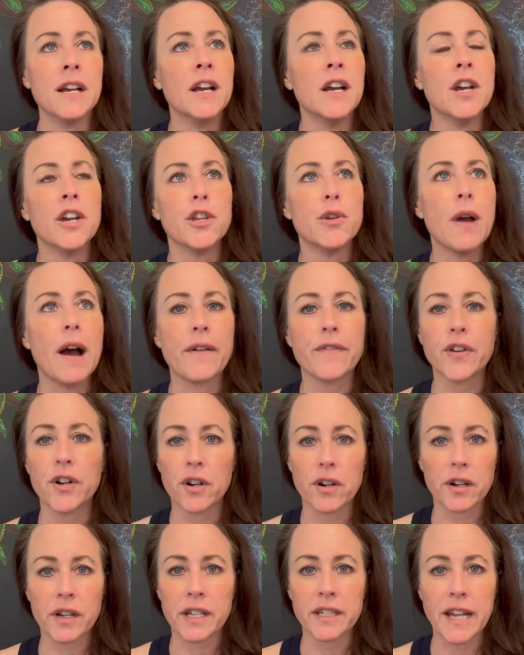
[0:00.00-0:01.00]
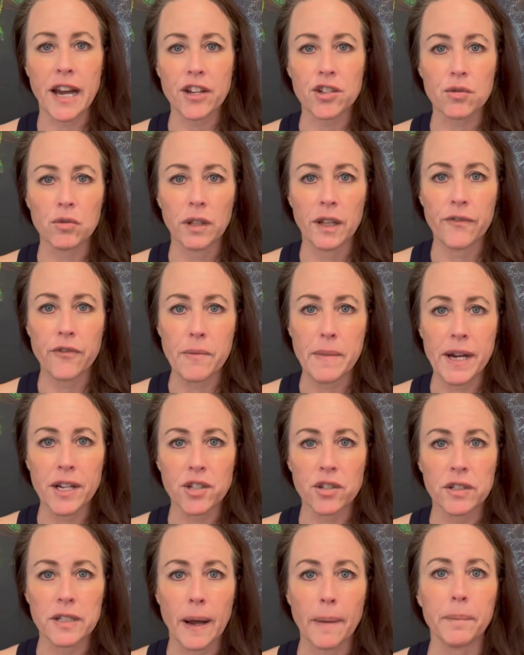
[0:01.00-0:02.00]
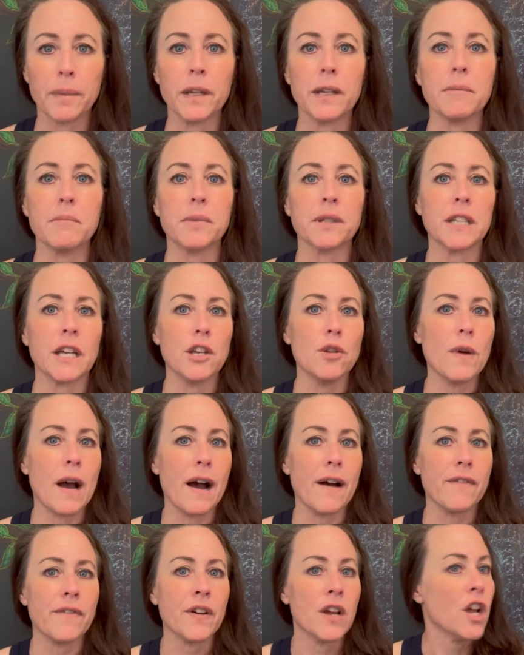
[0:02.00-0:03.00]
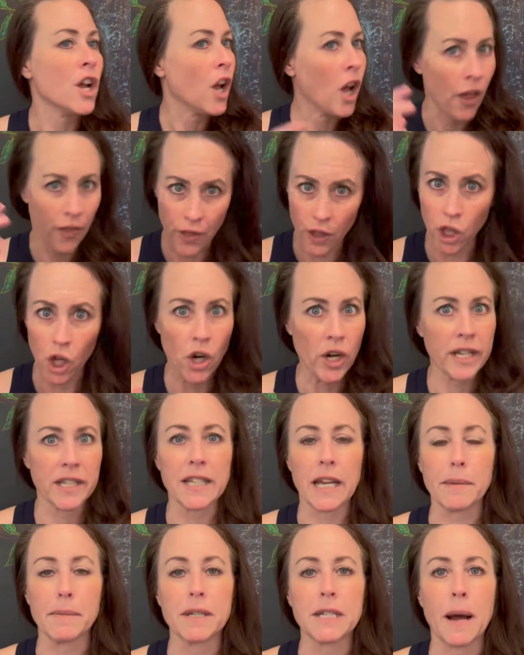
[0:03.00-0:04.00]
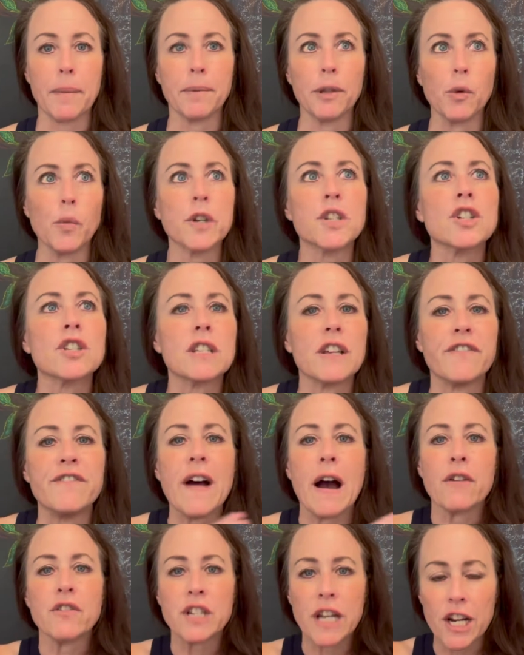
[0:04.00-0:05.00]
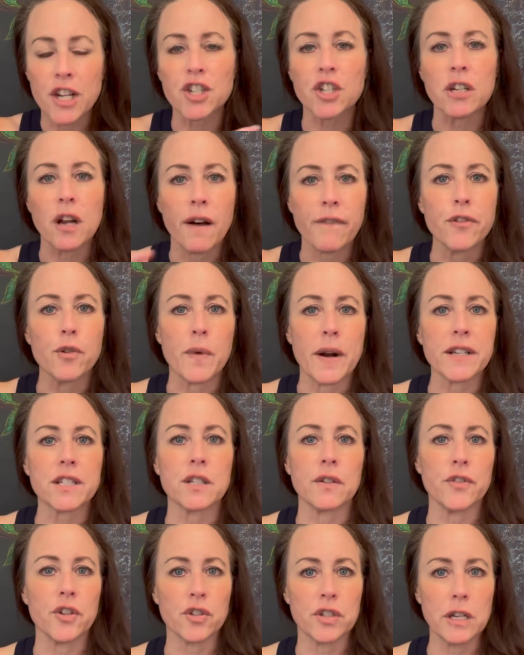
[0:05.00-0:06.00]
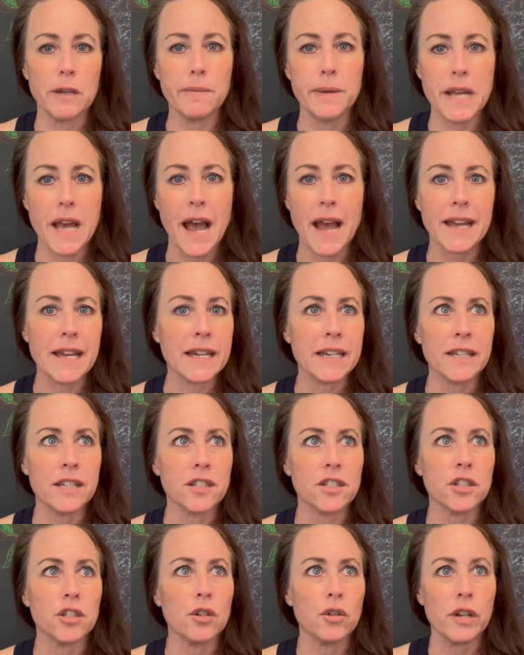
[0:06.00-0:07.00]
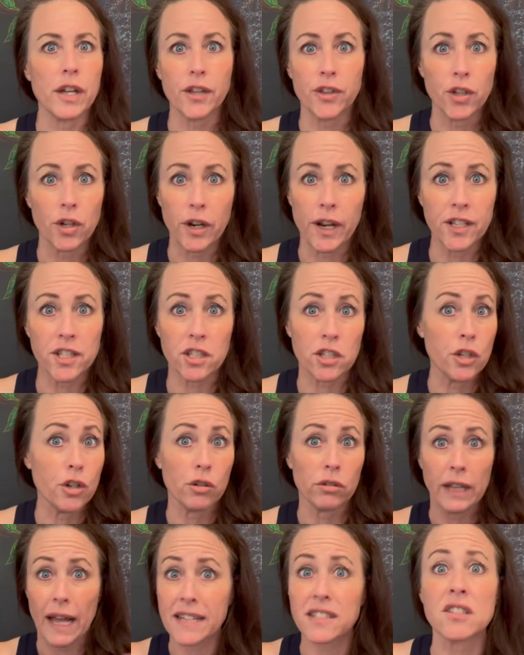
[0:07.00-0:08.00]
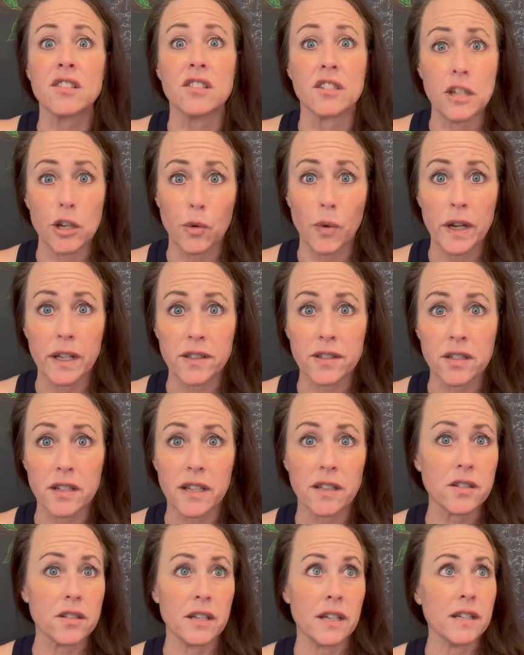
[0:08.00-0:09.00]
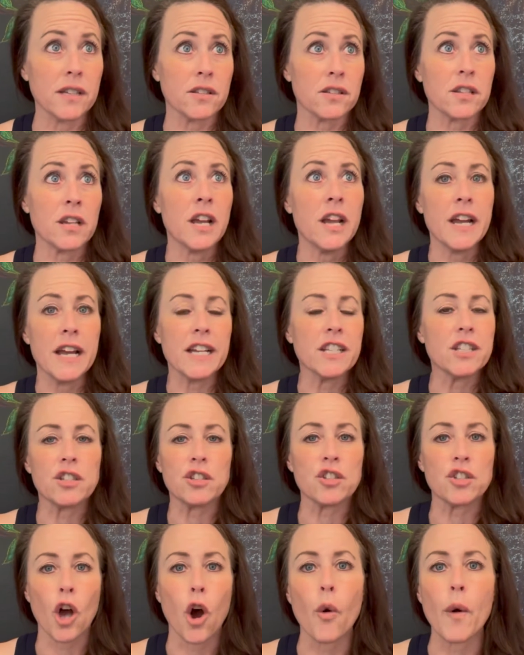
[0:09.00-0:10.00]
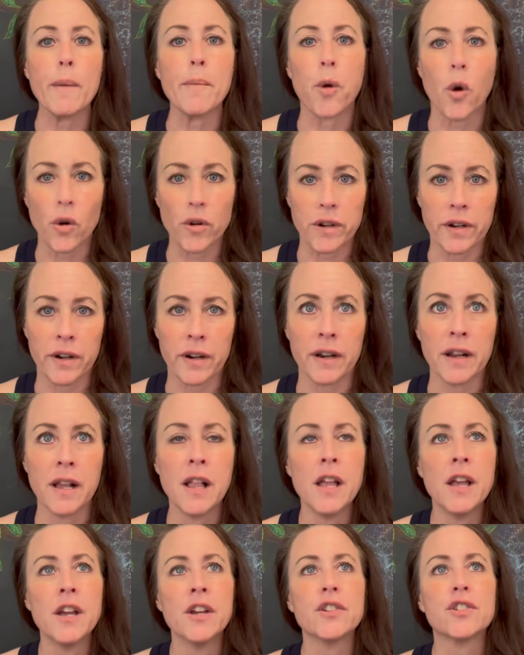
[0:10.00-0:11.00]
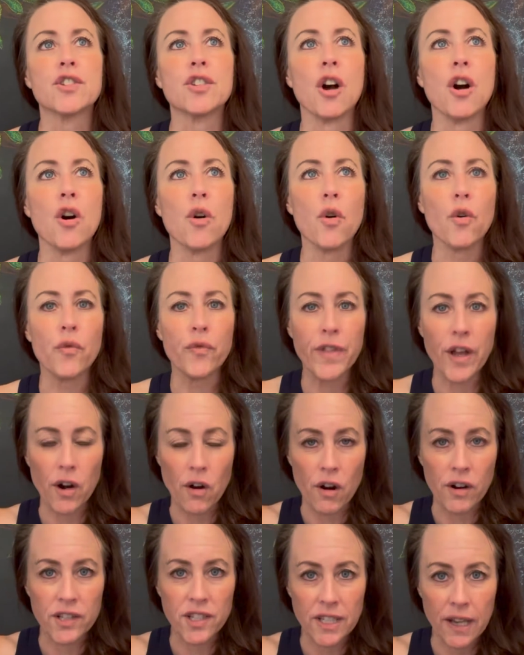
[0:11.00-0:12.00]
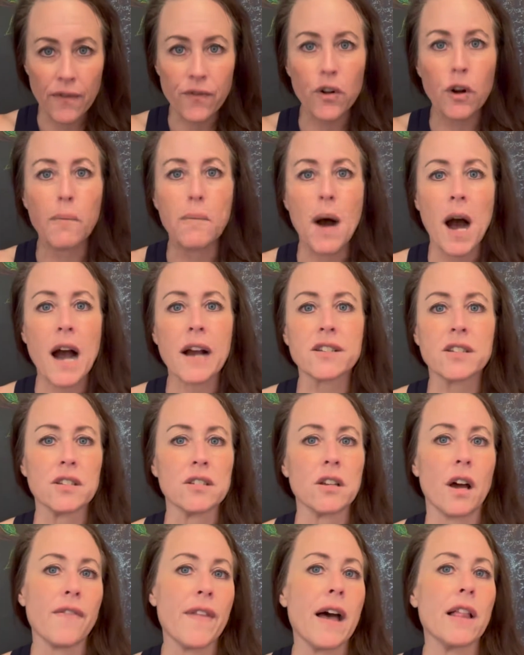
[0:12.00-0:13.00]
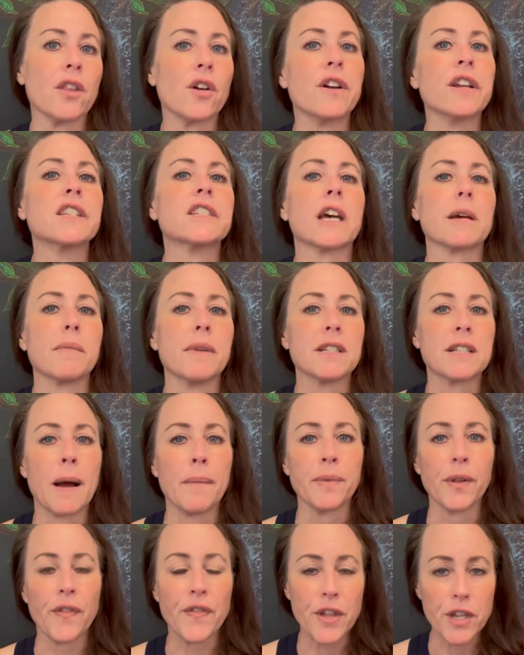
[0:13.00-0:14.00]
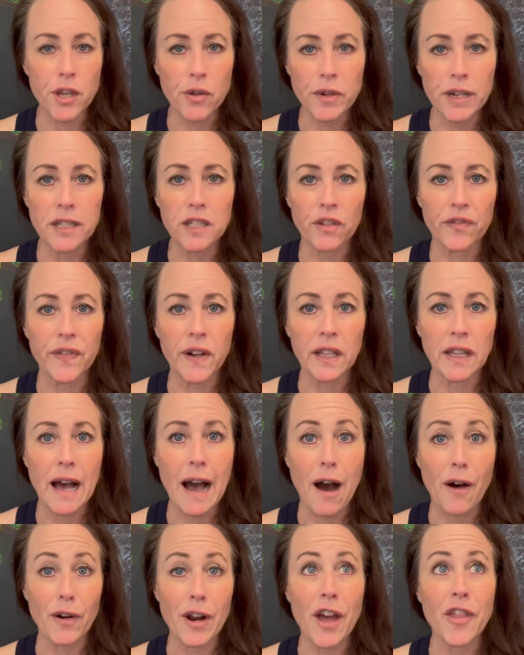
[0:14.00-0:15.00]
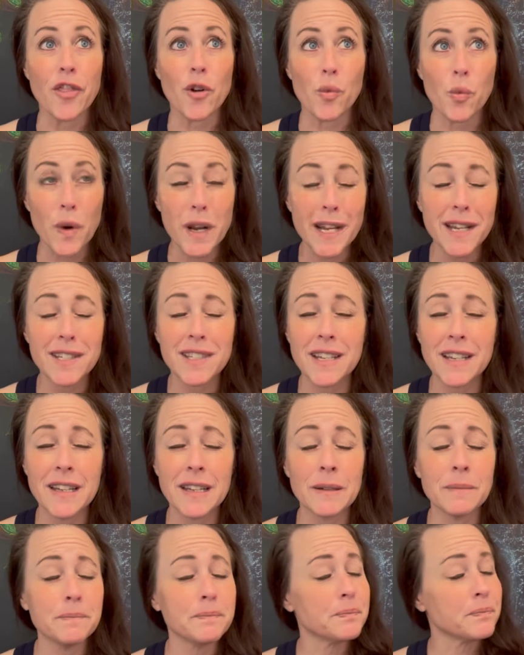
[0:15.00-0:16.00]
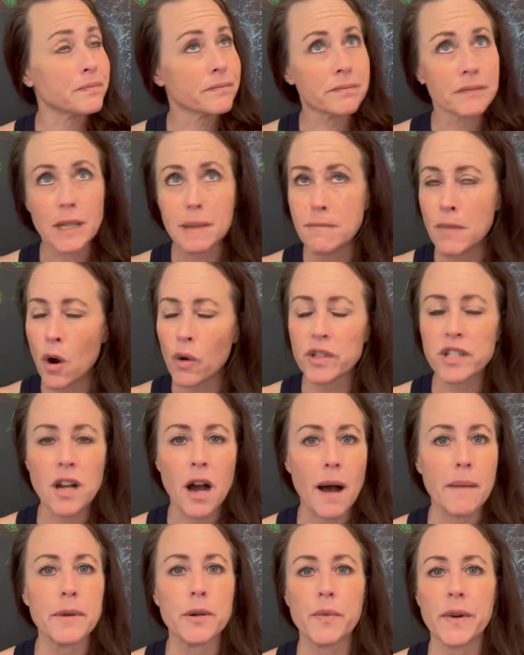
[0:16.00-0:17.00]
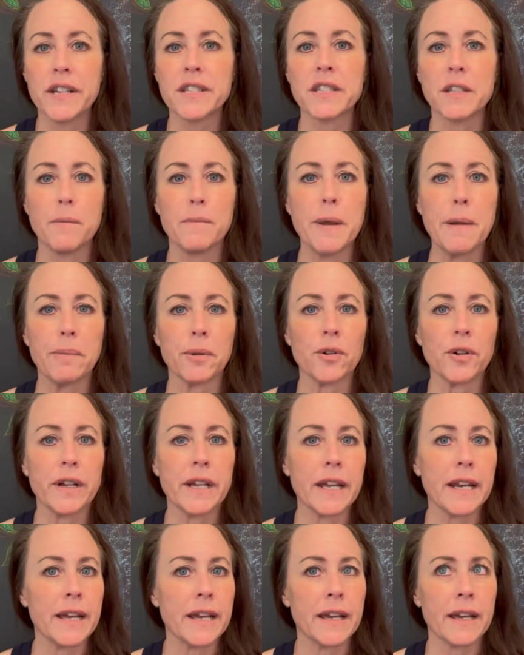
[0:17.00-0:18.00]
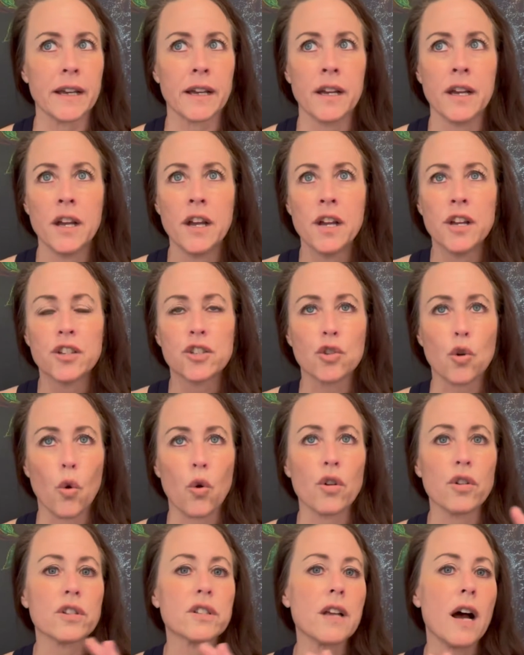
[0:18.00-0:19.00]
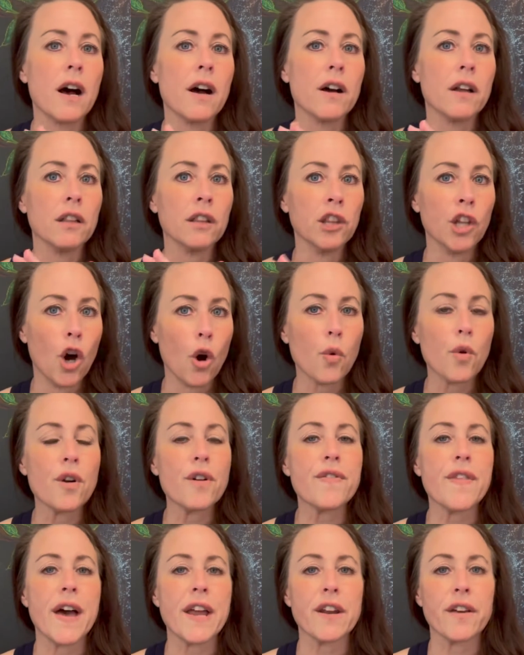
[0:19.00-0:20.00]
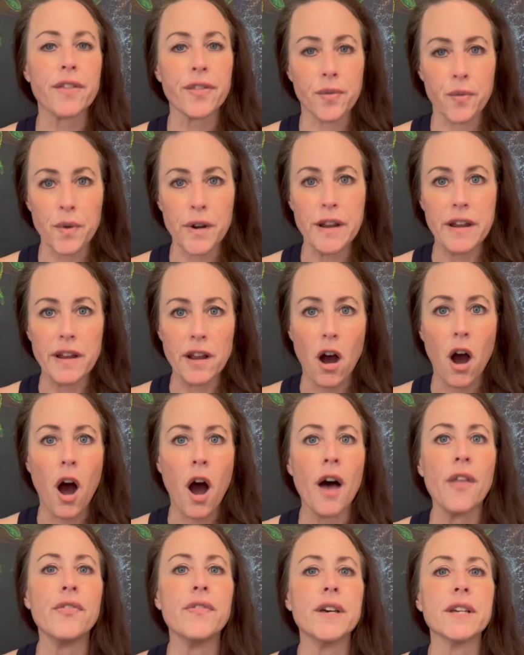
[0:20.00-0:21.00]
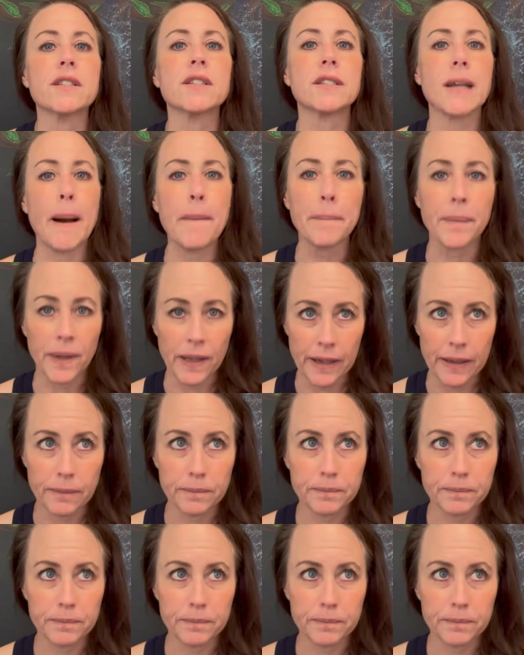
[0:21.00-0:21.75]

You have your contextual information template, but then you have the learning segment template, which is the foundation of the rest of your TPA. It's your lesson sequence. It's so important. So there are several boxes on that learning segment template that you need to fill out. And the most common reason that people are getting scores lower than a 3 on this template